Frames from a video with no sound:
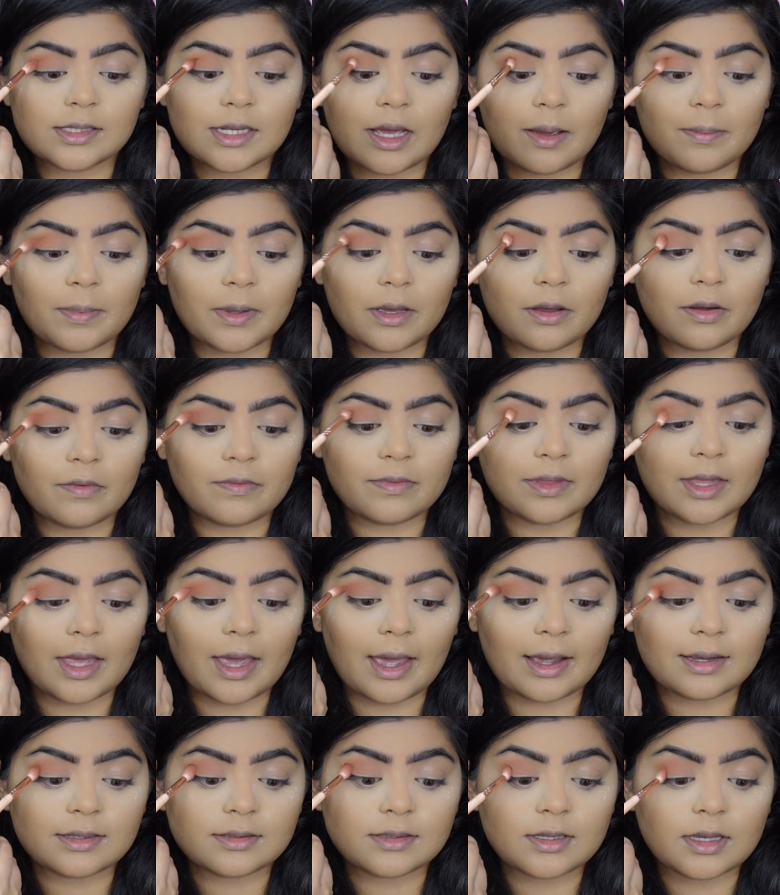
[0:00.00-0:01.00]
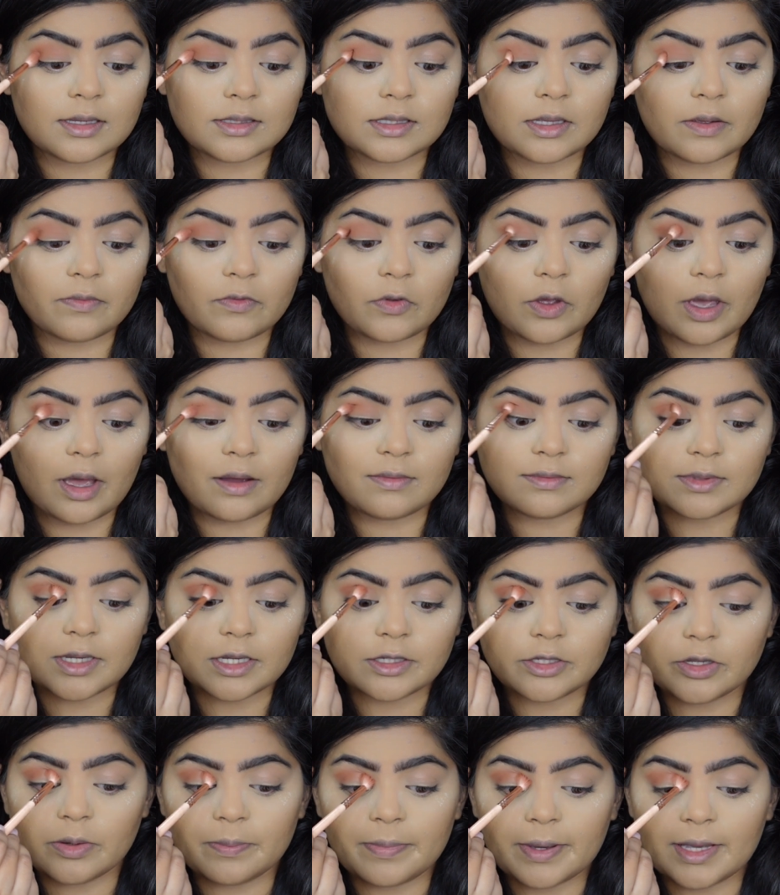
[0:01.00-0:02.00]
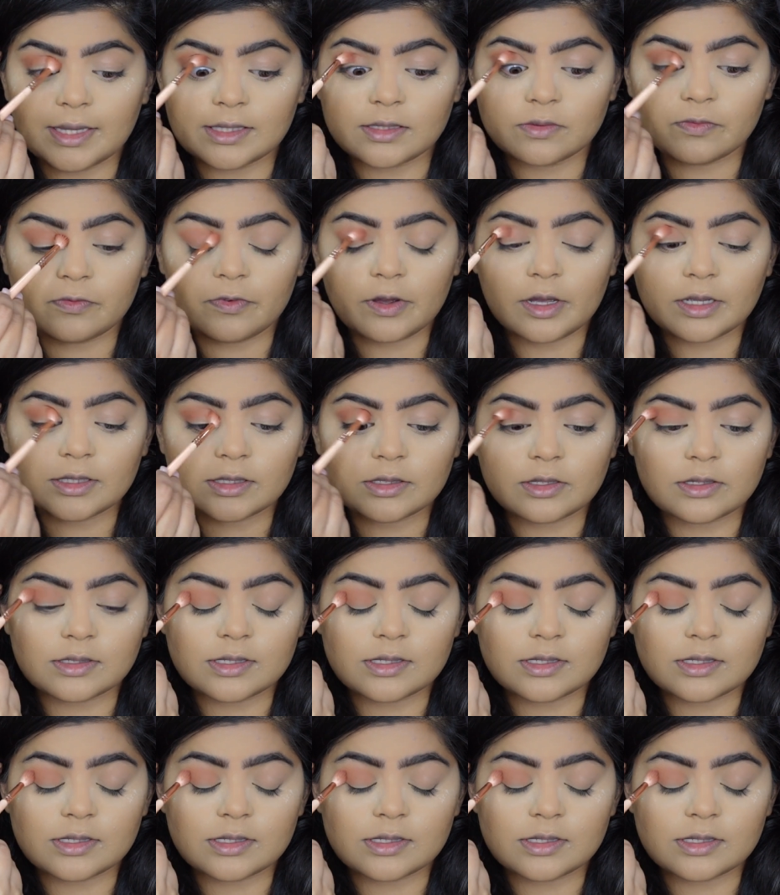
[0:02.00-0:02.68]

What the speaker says: tapping off the excess if you have done your base first,